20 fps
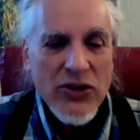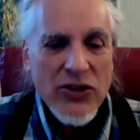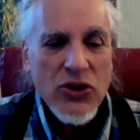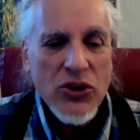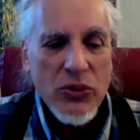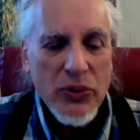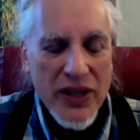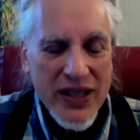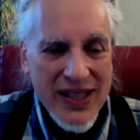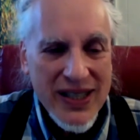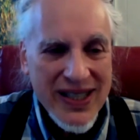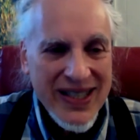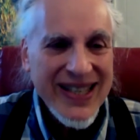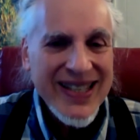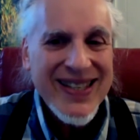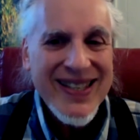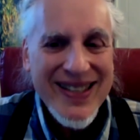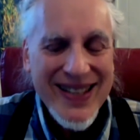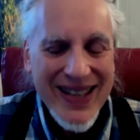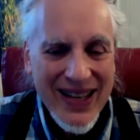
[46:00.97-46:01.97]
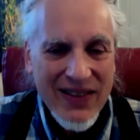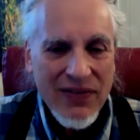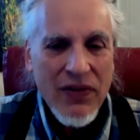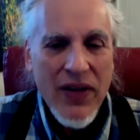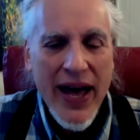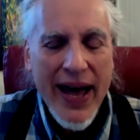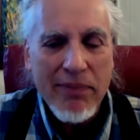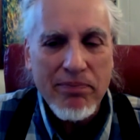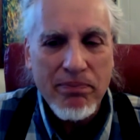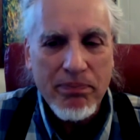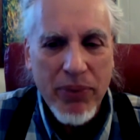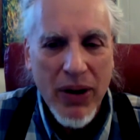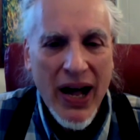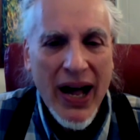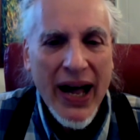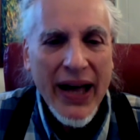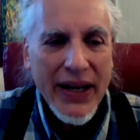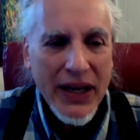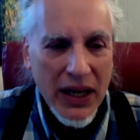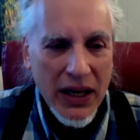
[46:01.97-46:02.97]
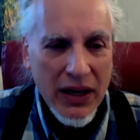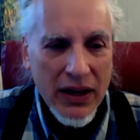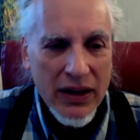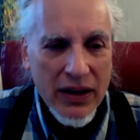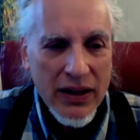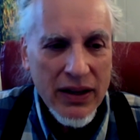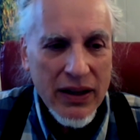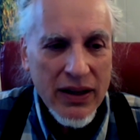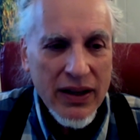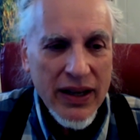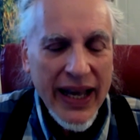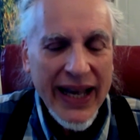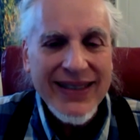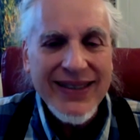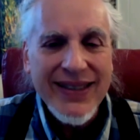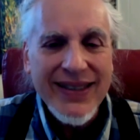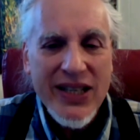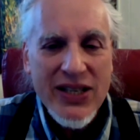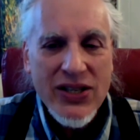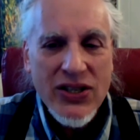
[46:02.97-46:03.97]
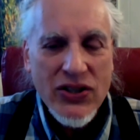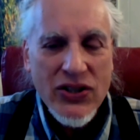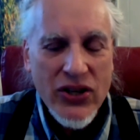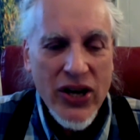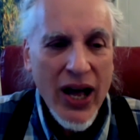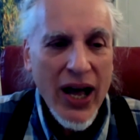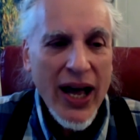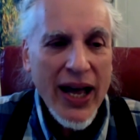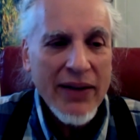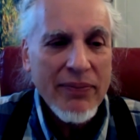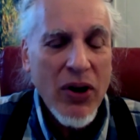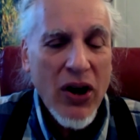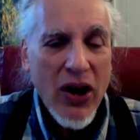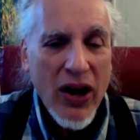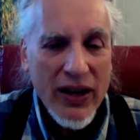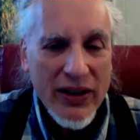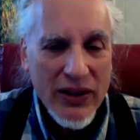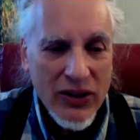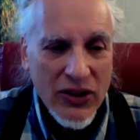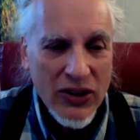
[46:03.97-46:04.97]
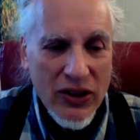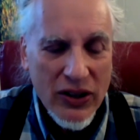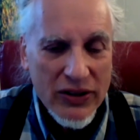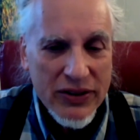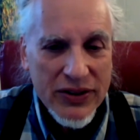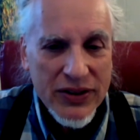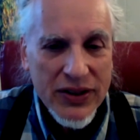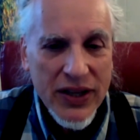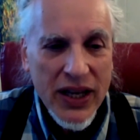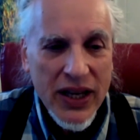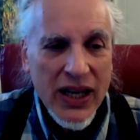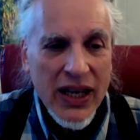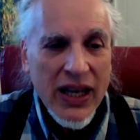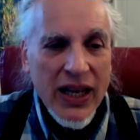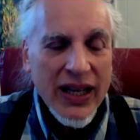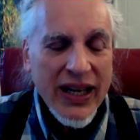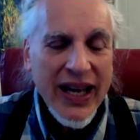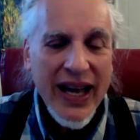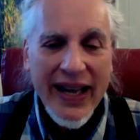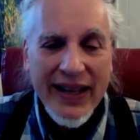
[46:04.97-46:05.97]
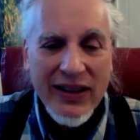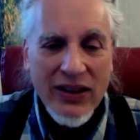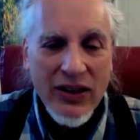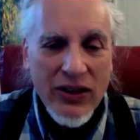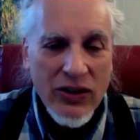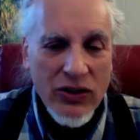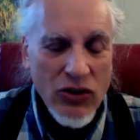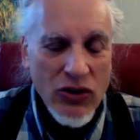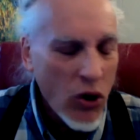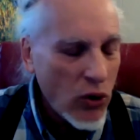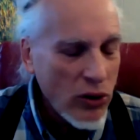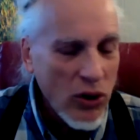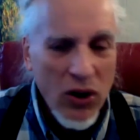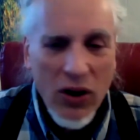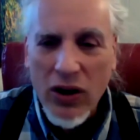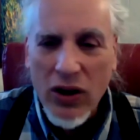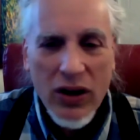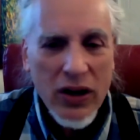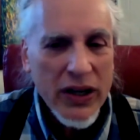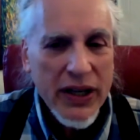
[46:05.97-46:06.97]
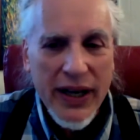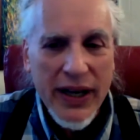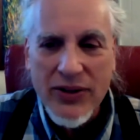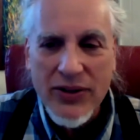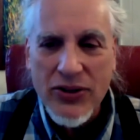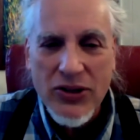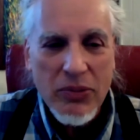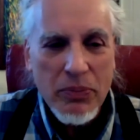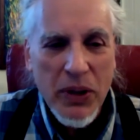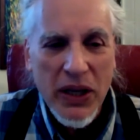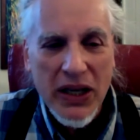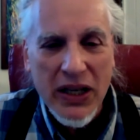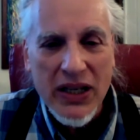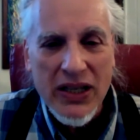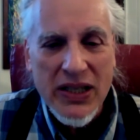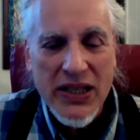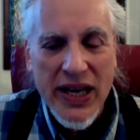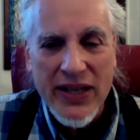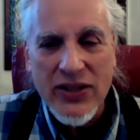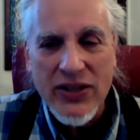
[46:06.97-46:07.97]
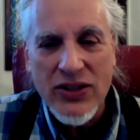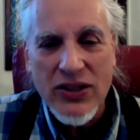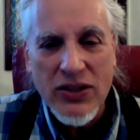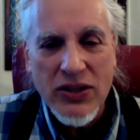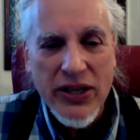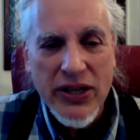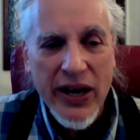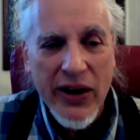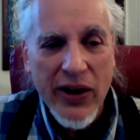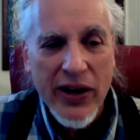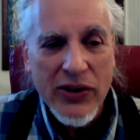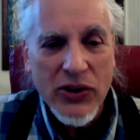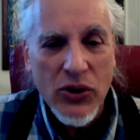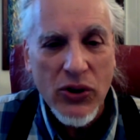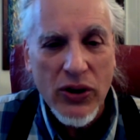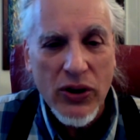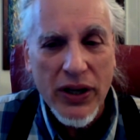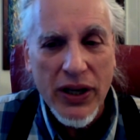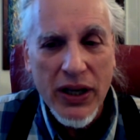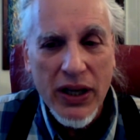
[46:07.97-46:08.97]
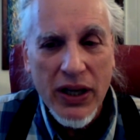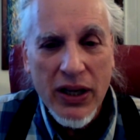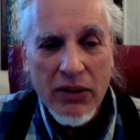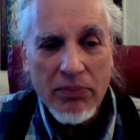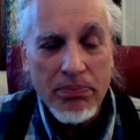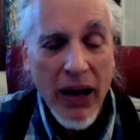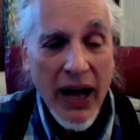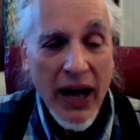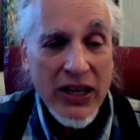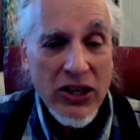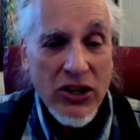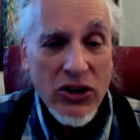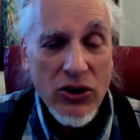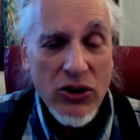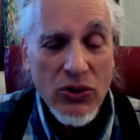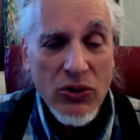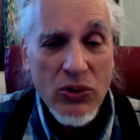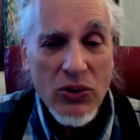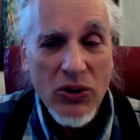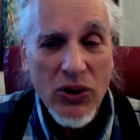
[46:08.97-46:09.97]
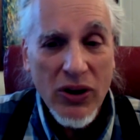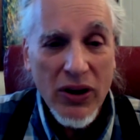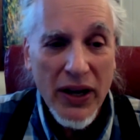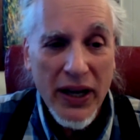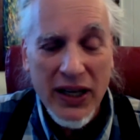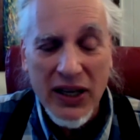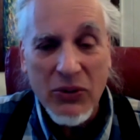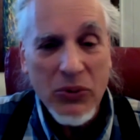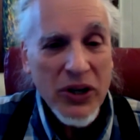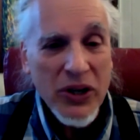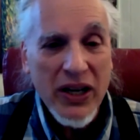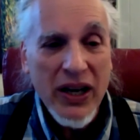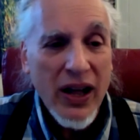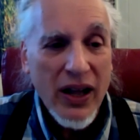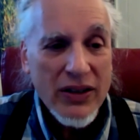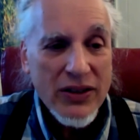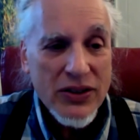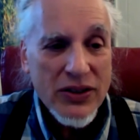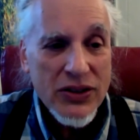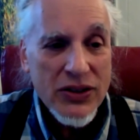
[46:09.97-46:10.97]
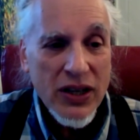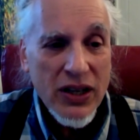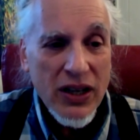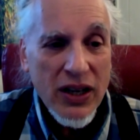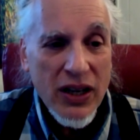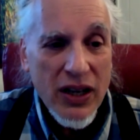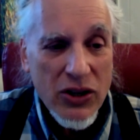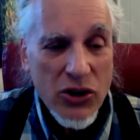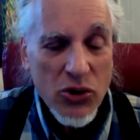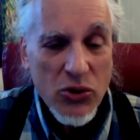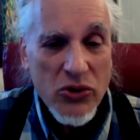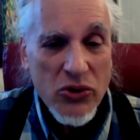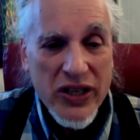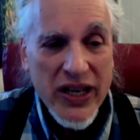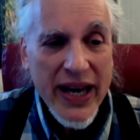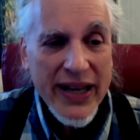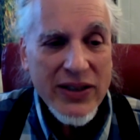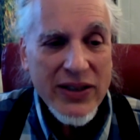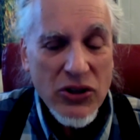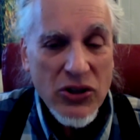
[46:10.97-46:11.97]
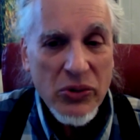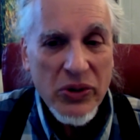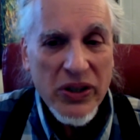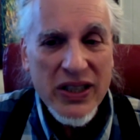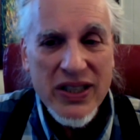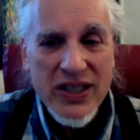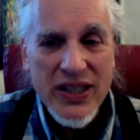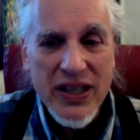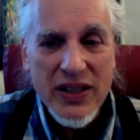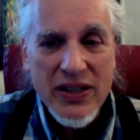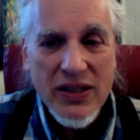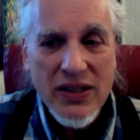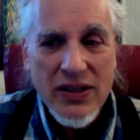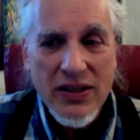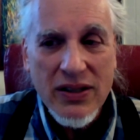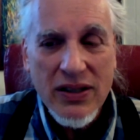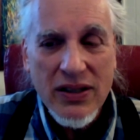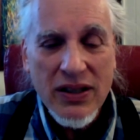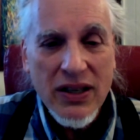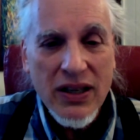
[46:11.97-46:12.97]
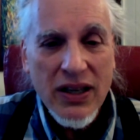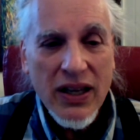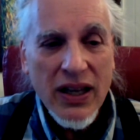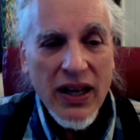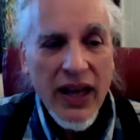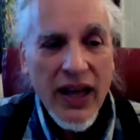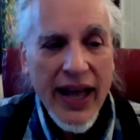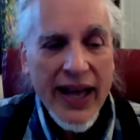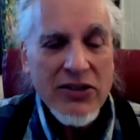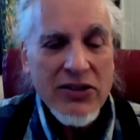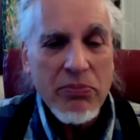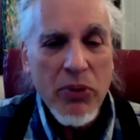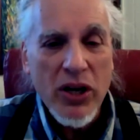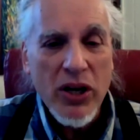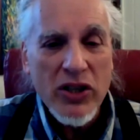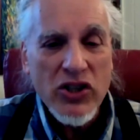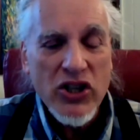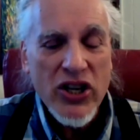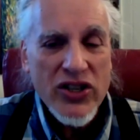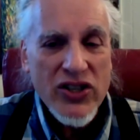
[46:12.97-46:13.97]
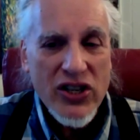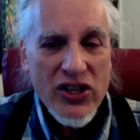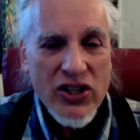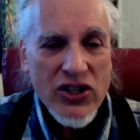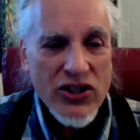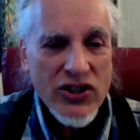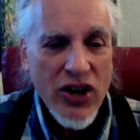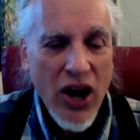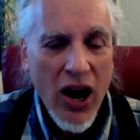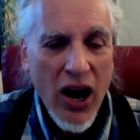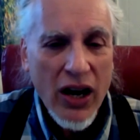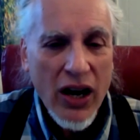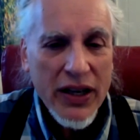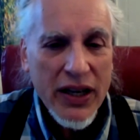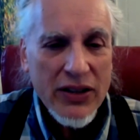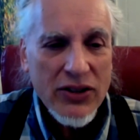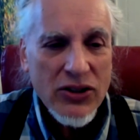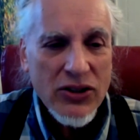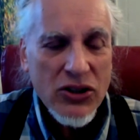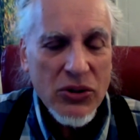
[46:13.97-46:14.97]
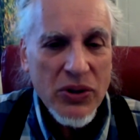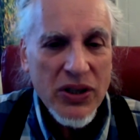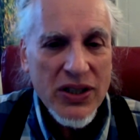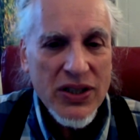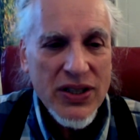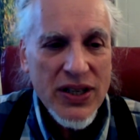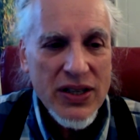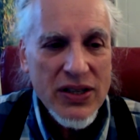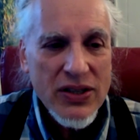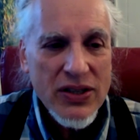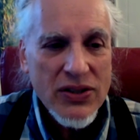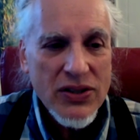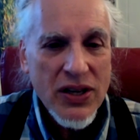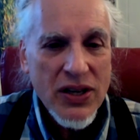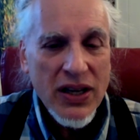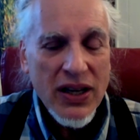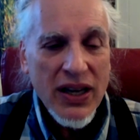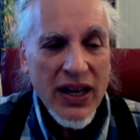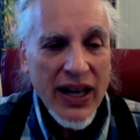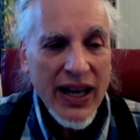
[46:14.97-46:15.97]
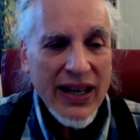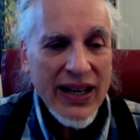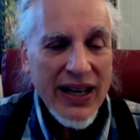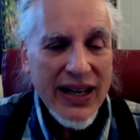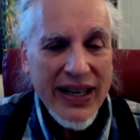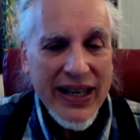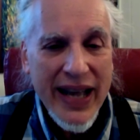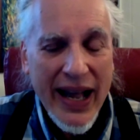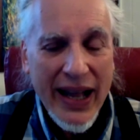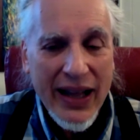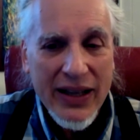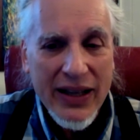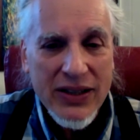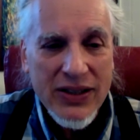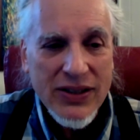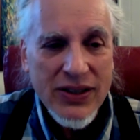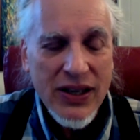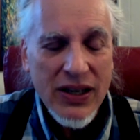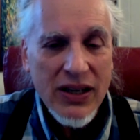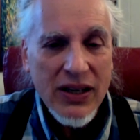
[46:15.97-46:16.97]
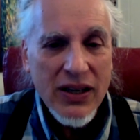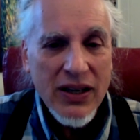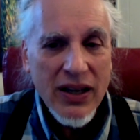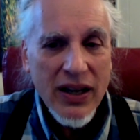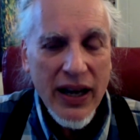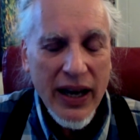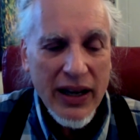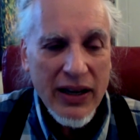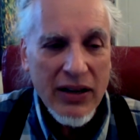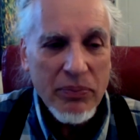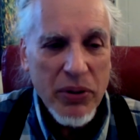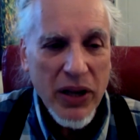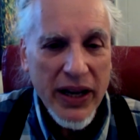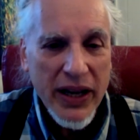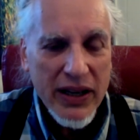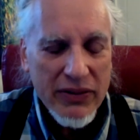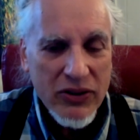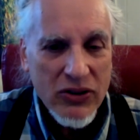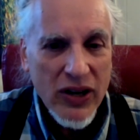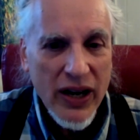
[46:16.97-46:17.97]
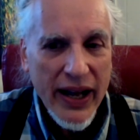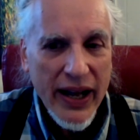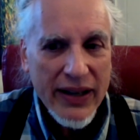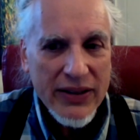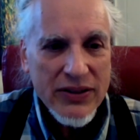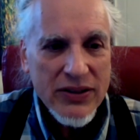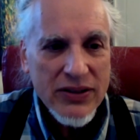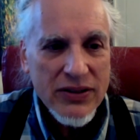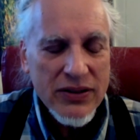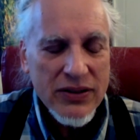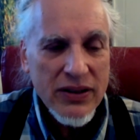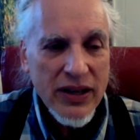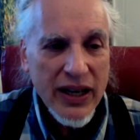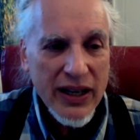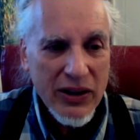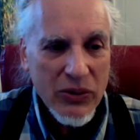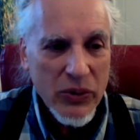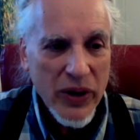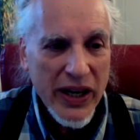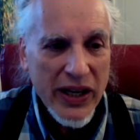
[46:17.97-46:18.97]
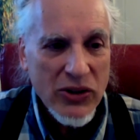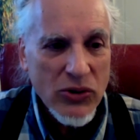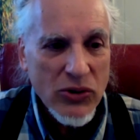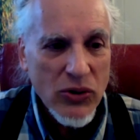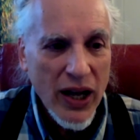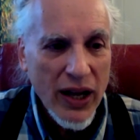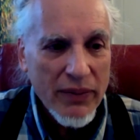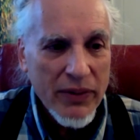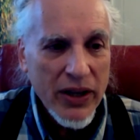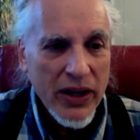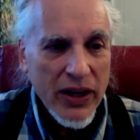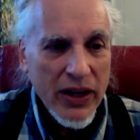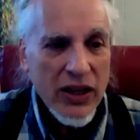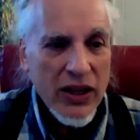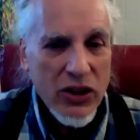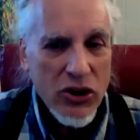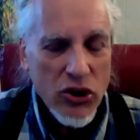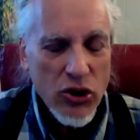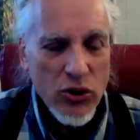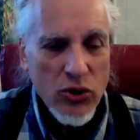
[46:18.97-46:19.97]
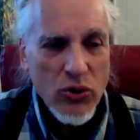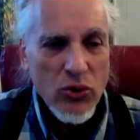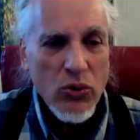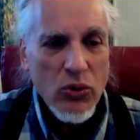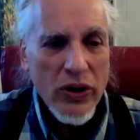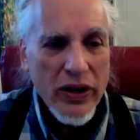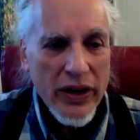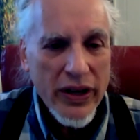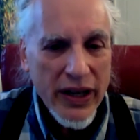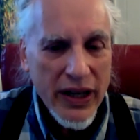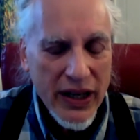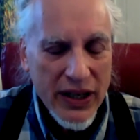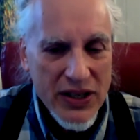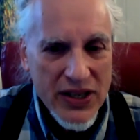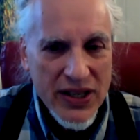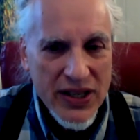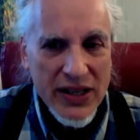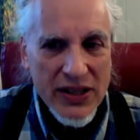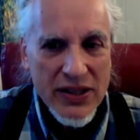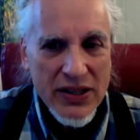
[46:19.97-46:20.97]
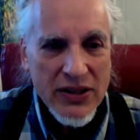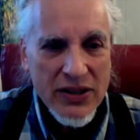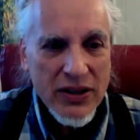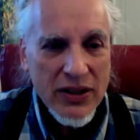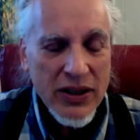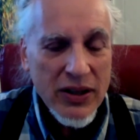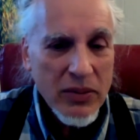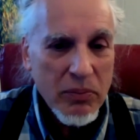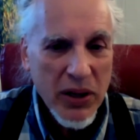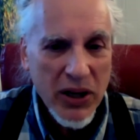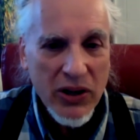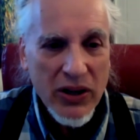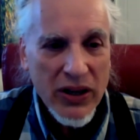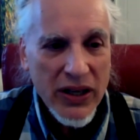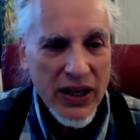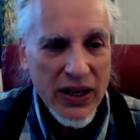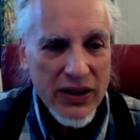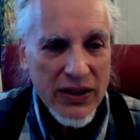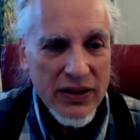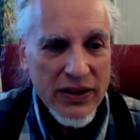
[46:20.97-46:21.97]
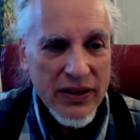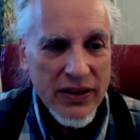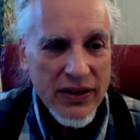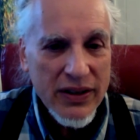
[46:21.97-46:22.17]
to exist in that body at this time on Earth can no longer gets to be contested territory by you or anyone else. You get to exist as much as a star gets to exist, and a galaxy and a blade of grass and a raindrop. You exist, period.